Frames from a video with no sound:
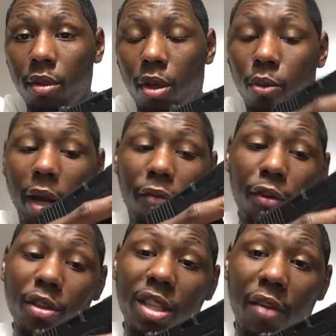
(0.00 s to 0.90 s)
Because when I
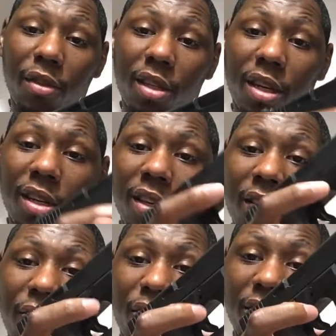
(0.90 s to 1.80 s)
first gave it to her,
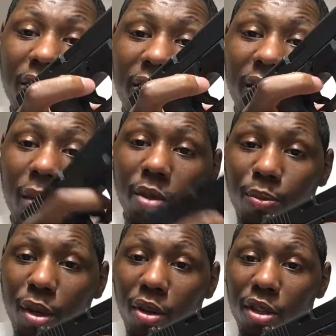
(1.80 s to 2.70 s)
first thing she did was
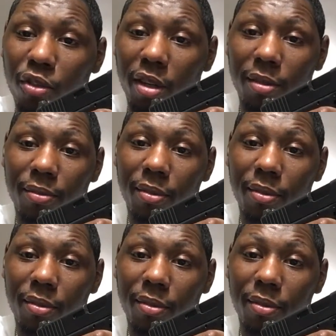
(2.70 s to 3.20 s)
put it on the trigger.